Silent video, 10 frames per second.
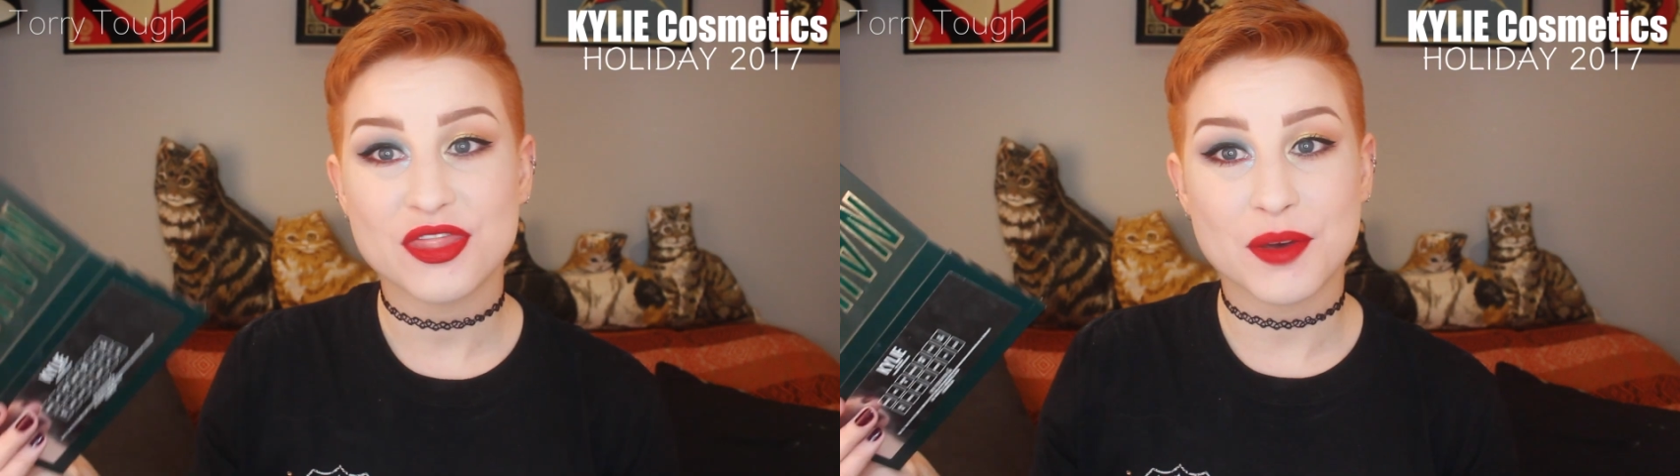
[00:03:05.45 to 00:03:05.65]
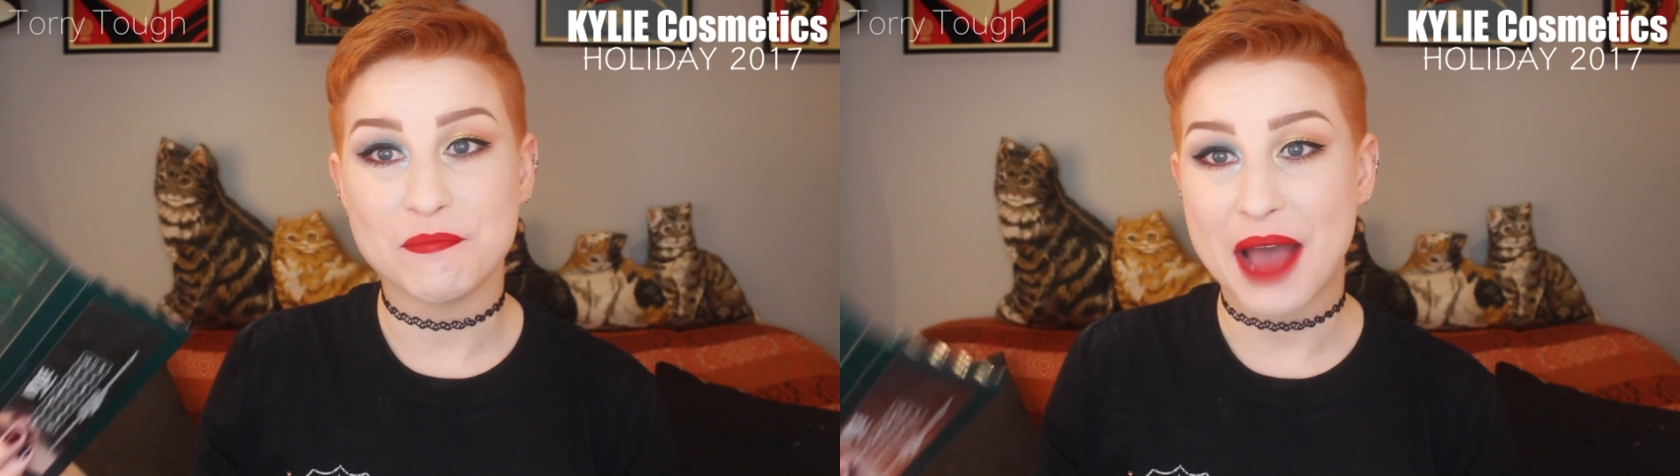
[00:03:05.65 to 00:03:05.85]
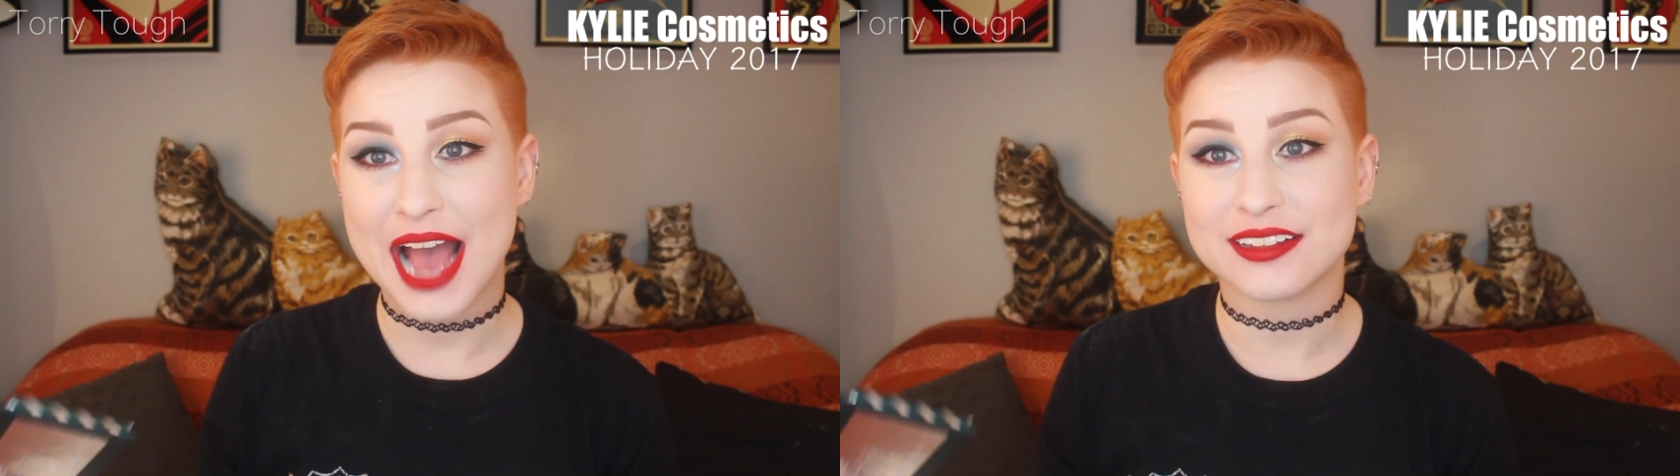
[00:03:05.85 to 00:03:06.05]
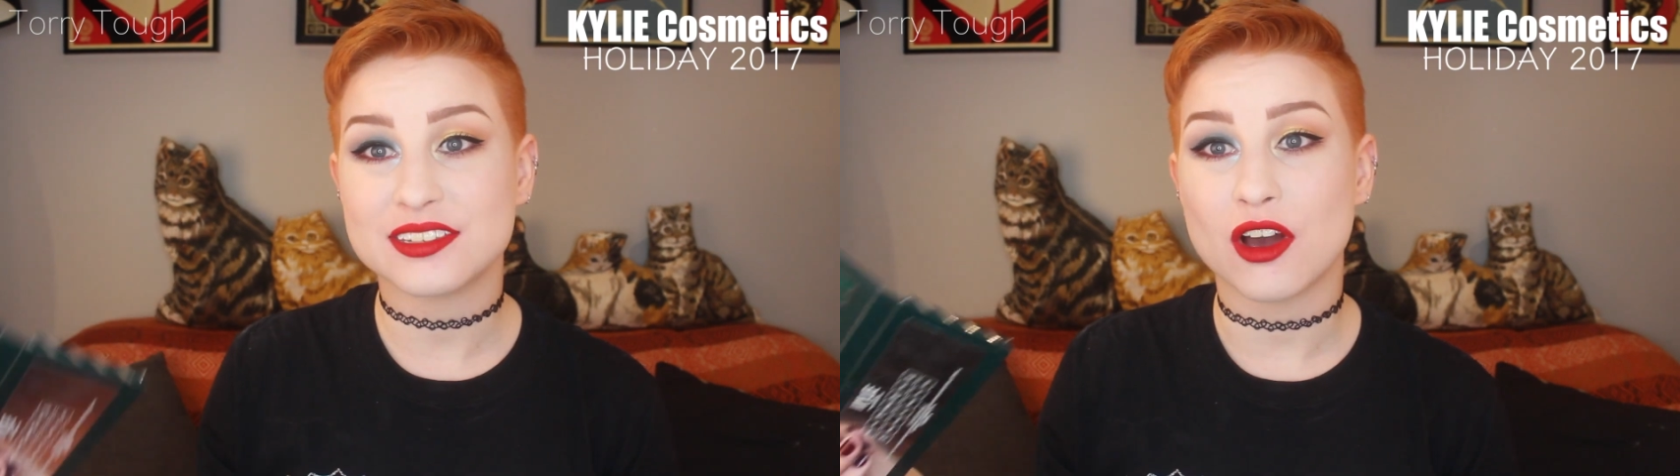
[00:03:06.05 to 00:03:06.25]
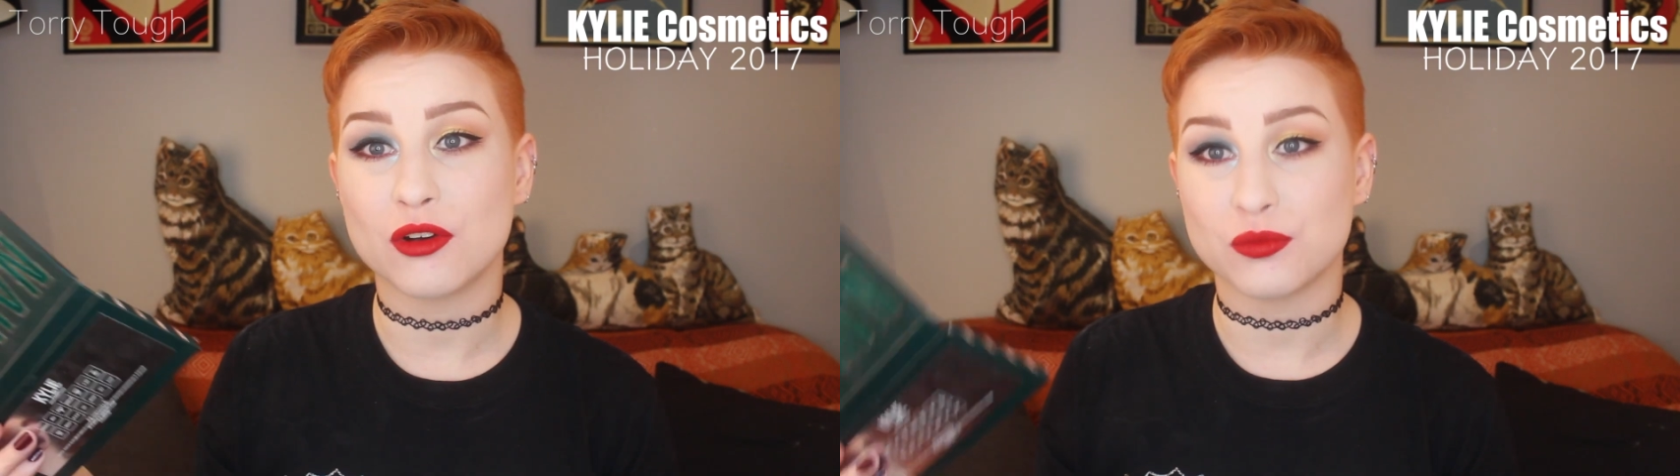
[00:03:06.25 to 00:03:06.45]
the
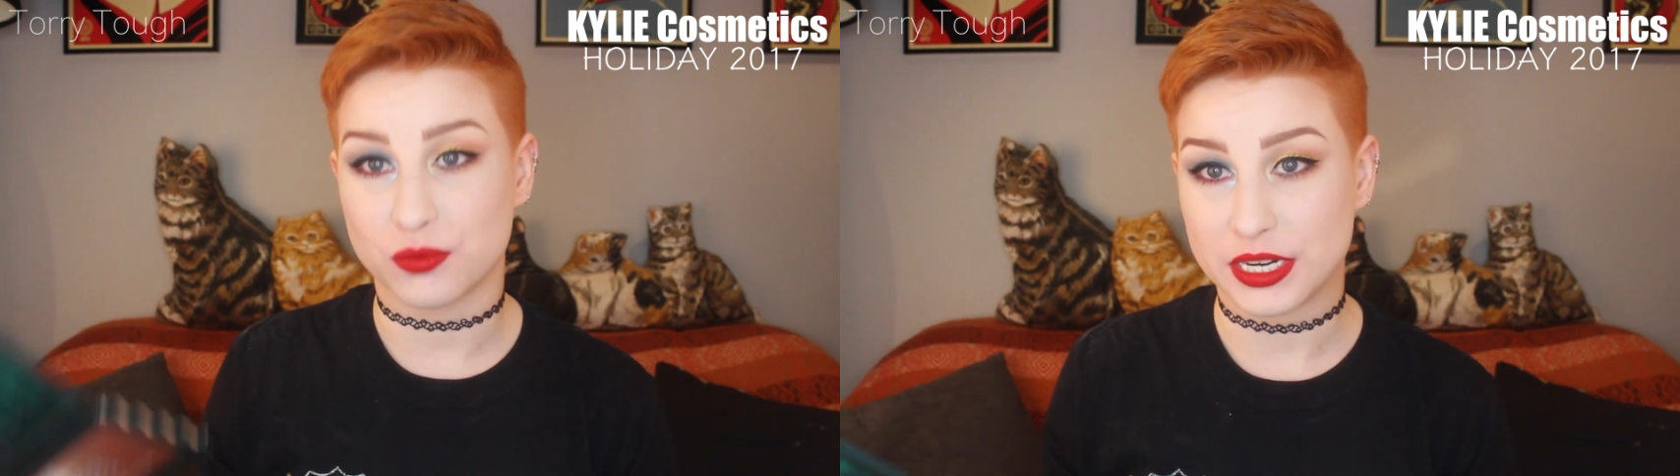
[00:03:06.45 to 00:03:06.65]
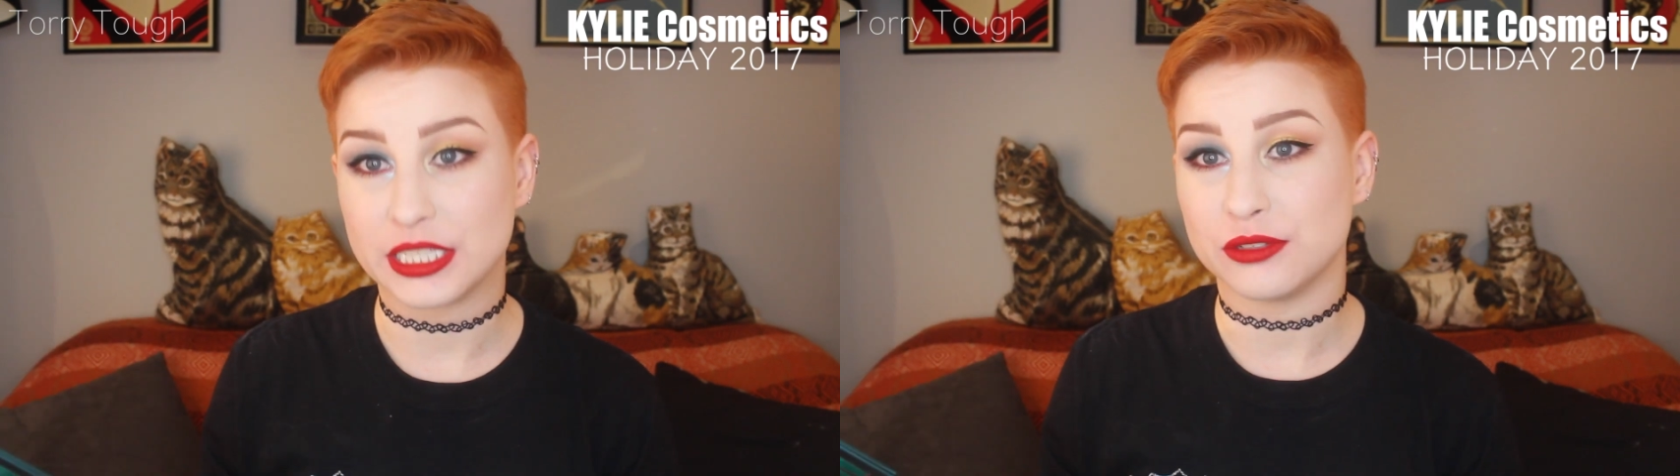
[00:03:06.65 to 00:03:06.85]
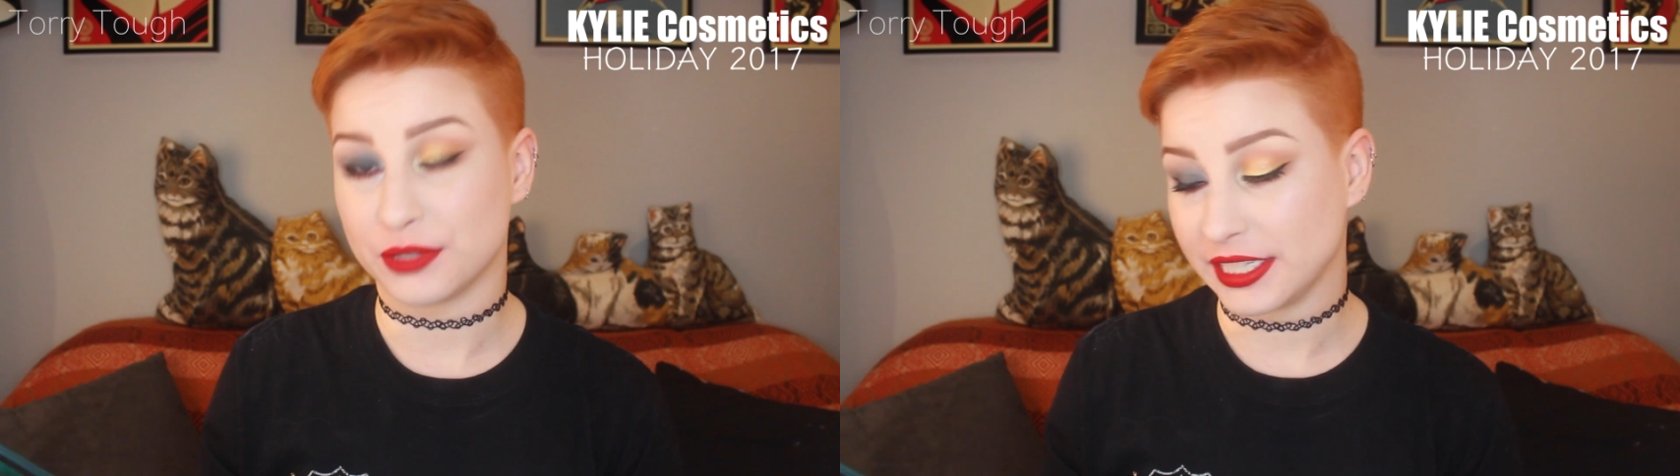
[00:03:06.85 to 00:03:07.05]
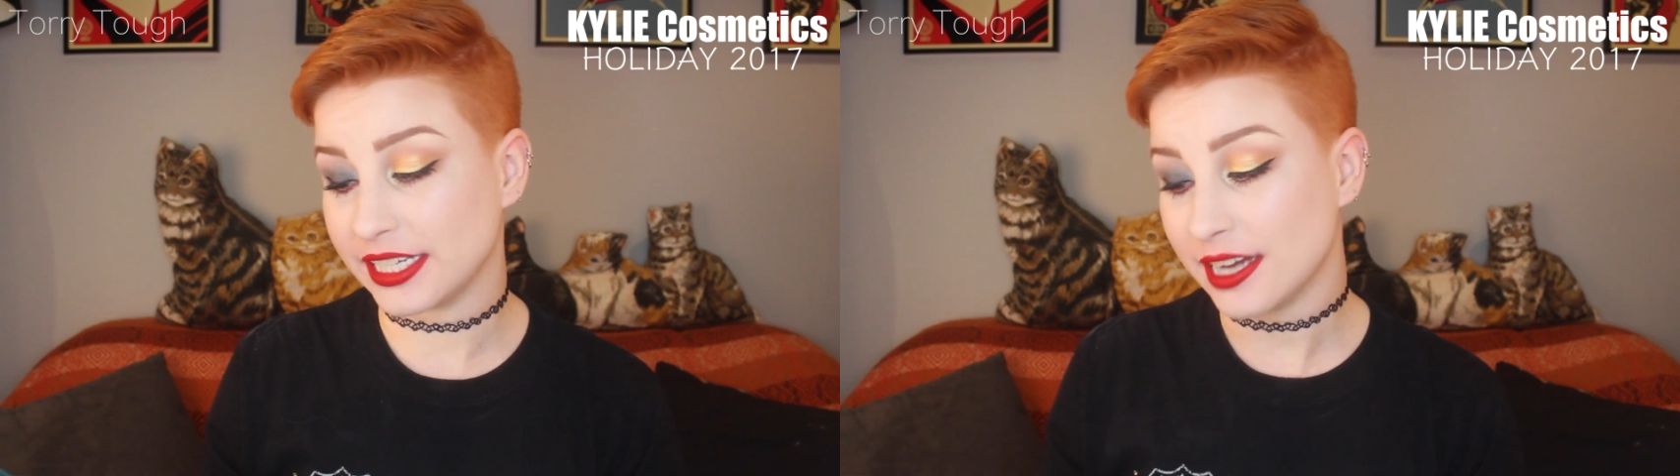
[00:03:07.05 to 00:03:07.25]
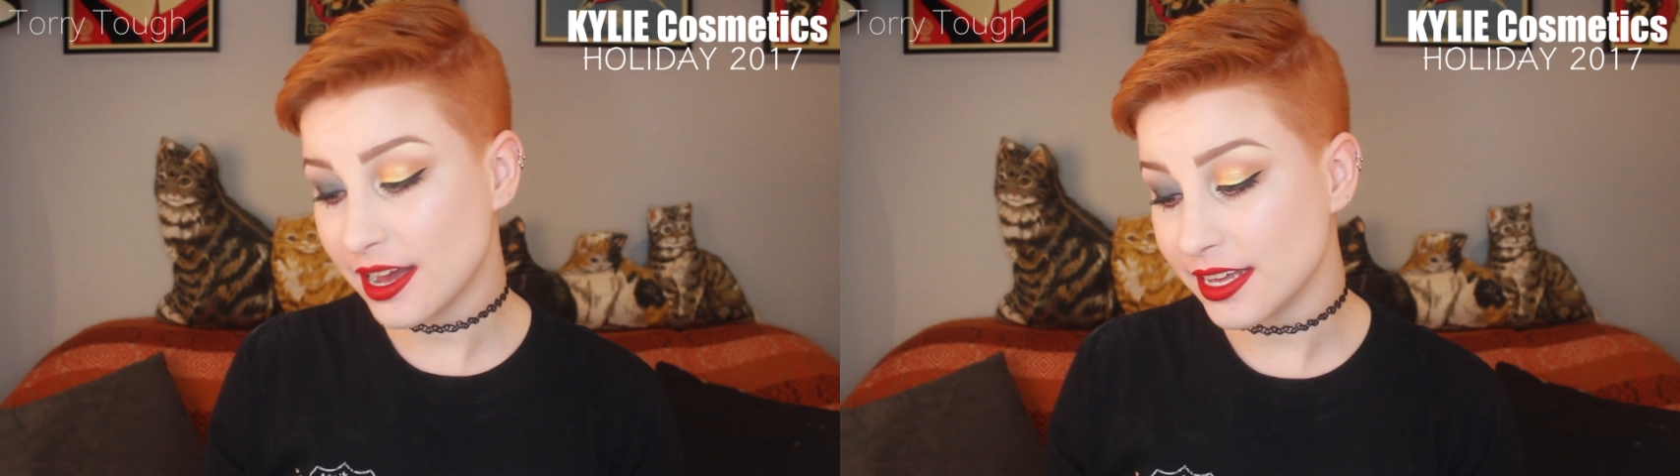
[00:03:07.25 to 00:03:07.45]
mattes are really,
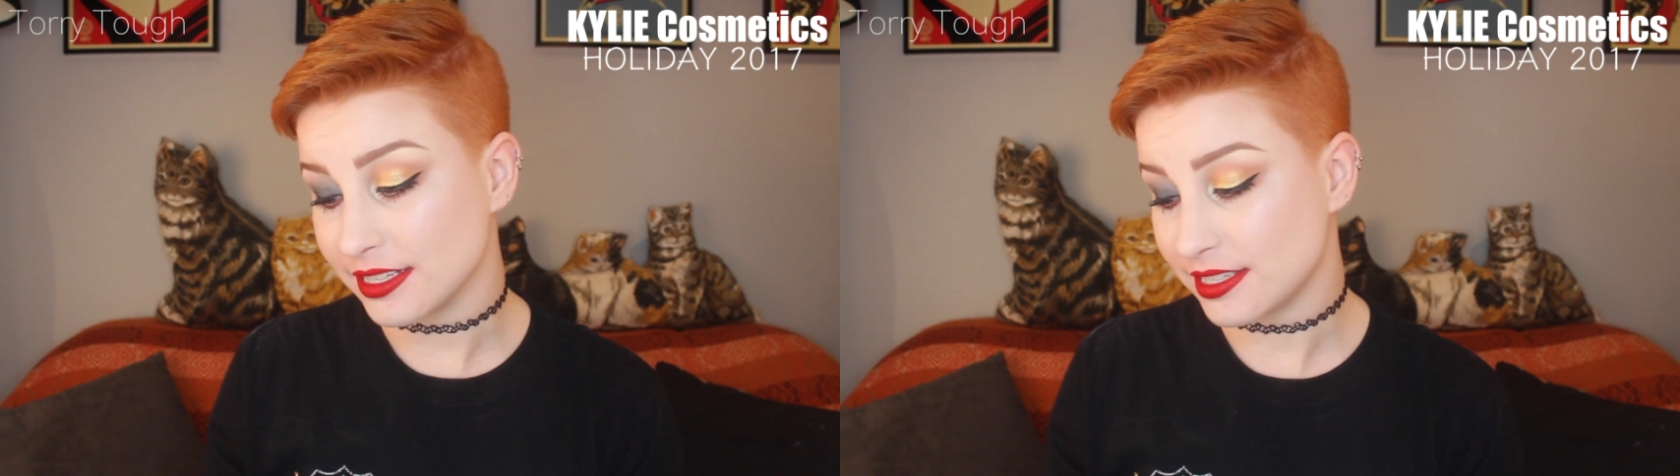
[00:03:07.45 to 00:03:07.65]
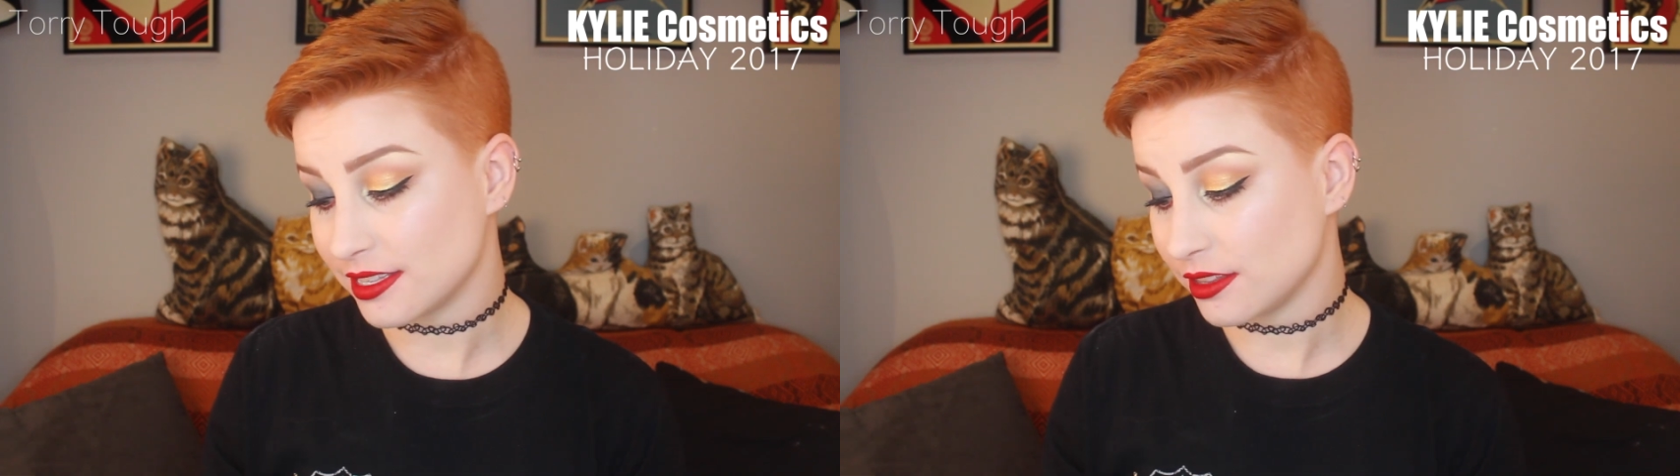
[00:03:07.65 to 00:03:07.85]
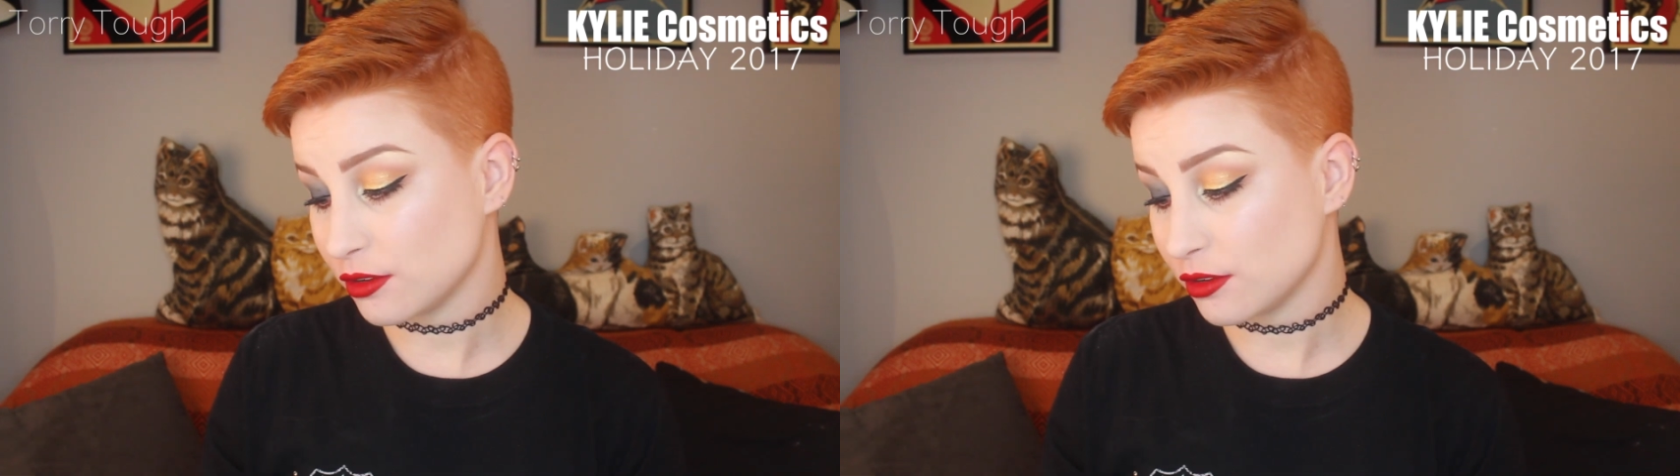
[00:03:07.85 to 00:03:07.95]
really nice.